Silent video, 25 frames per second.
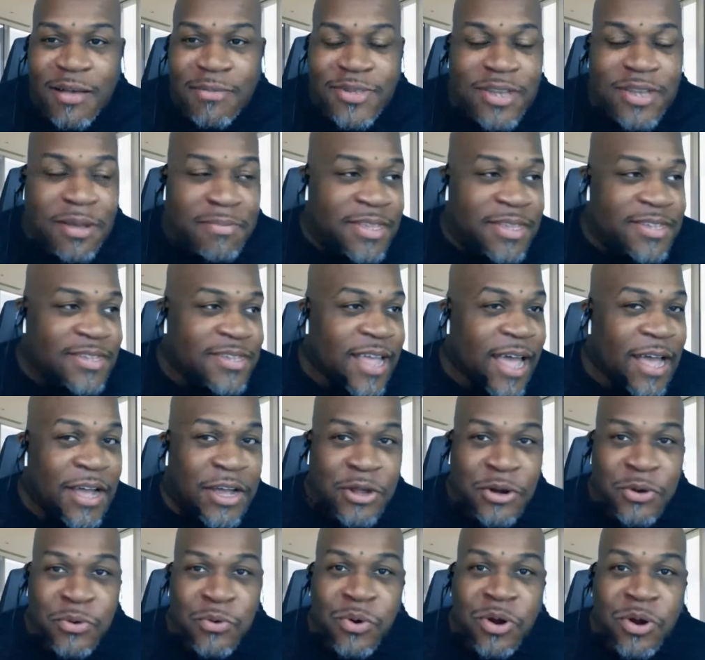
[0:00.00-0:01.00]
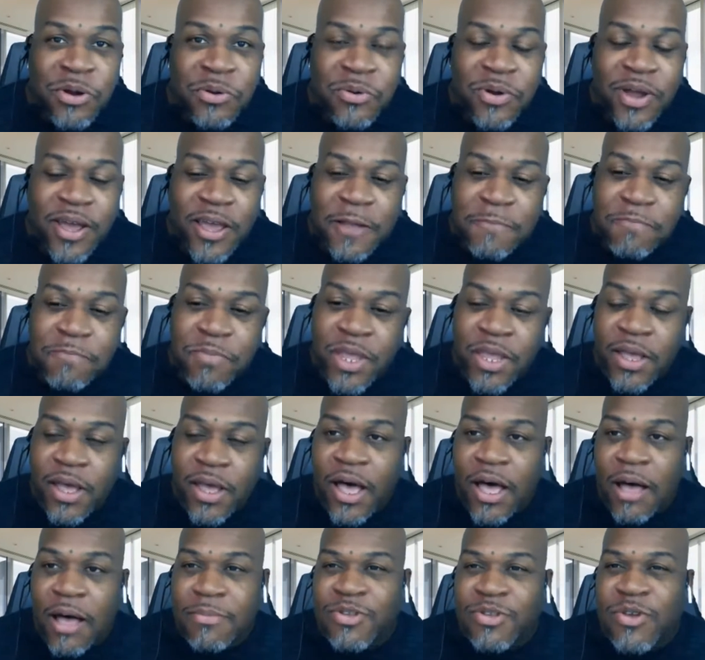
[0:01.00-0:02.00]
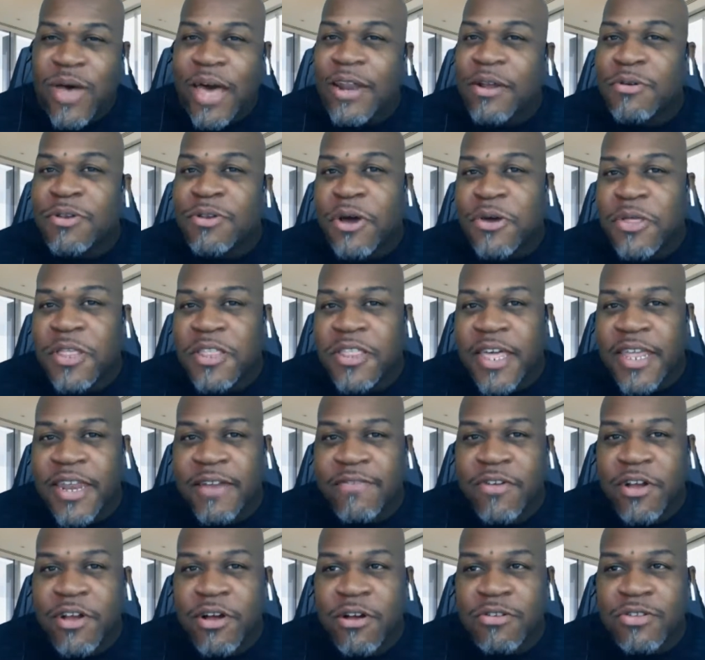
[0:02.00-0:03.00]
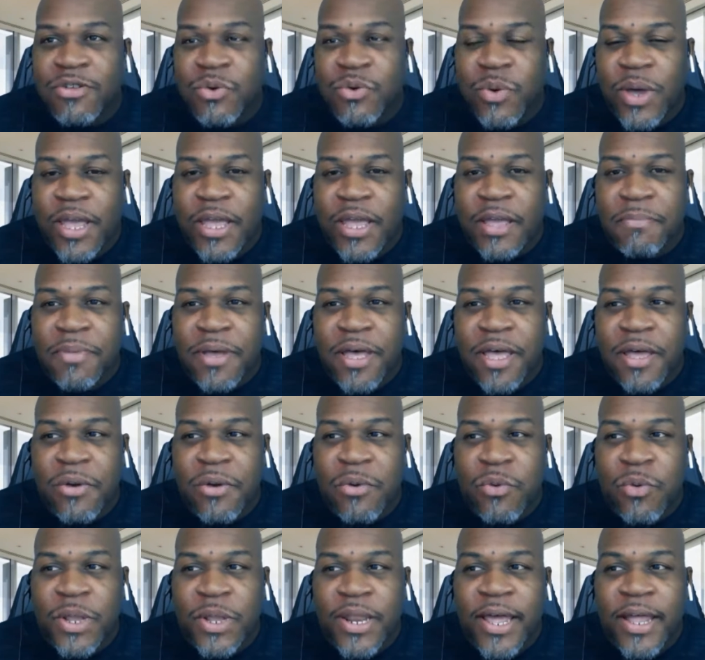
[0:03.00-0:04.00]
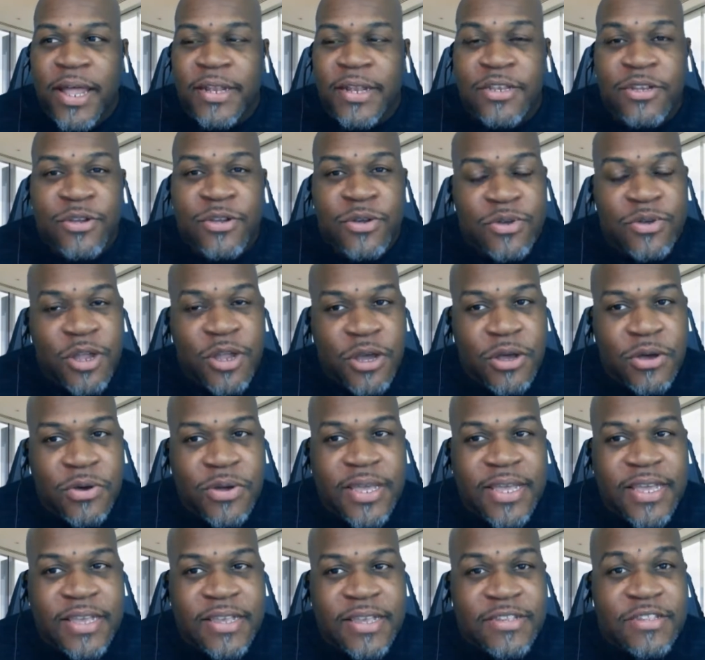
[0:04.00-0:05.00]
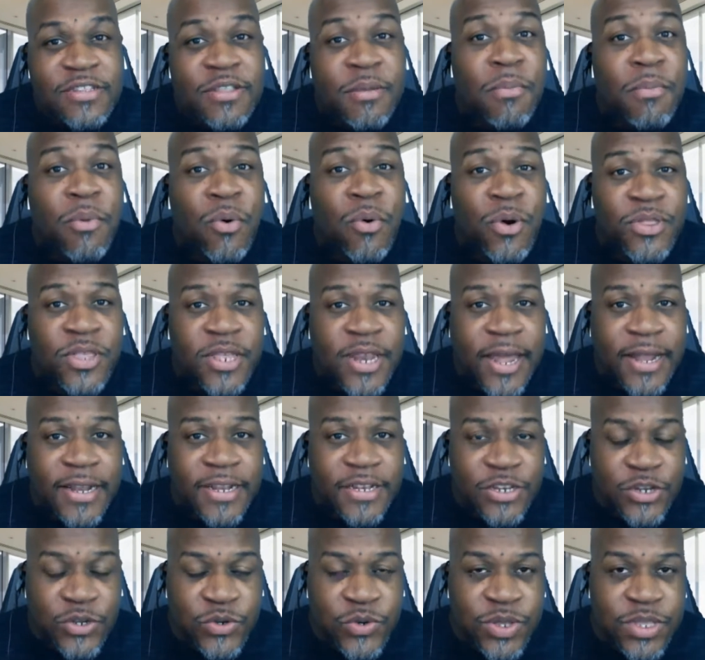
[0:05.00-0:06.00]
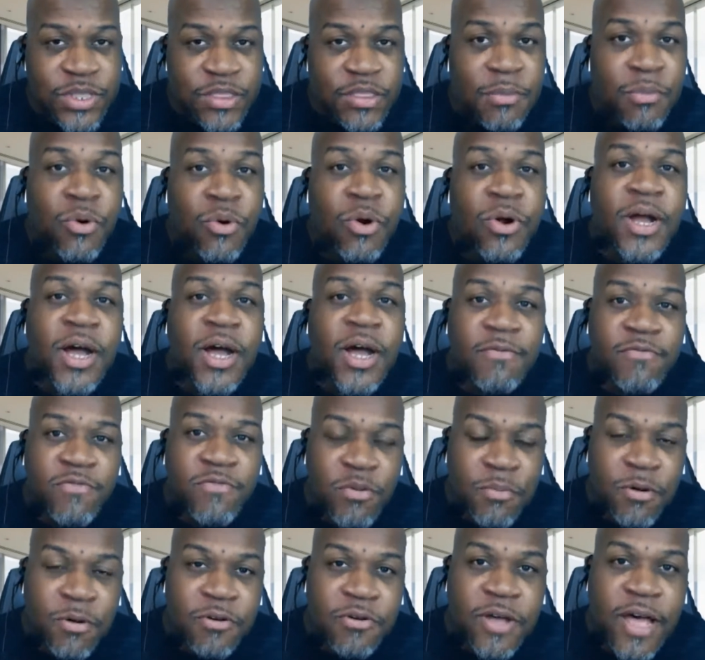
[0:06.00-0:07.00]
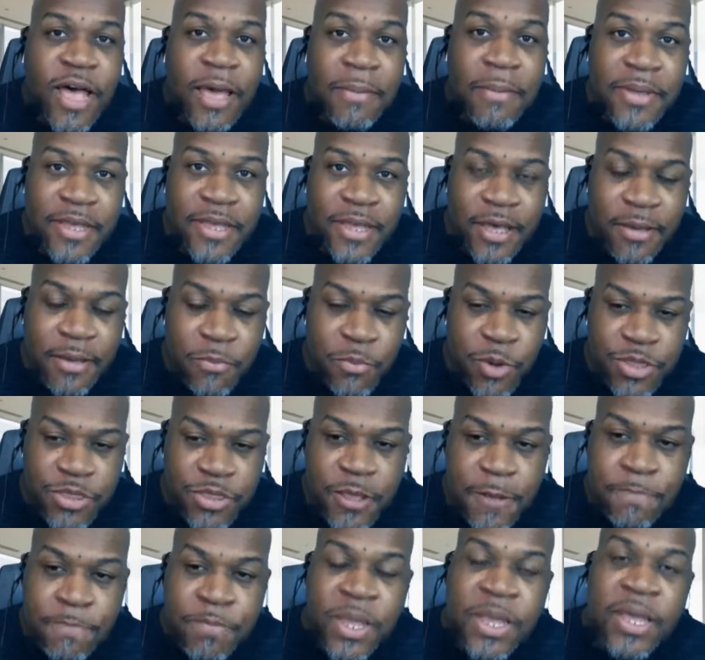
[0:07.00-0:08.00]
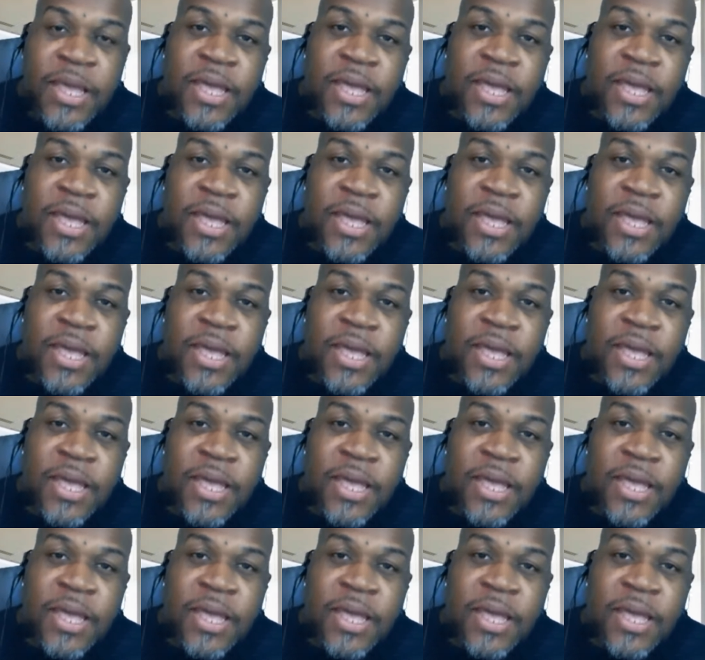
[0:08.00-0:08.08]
something's not going to work right. So I don't know that that ever goes away, but what I do know is the more that I do it, the more comfortable I become with it.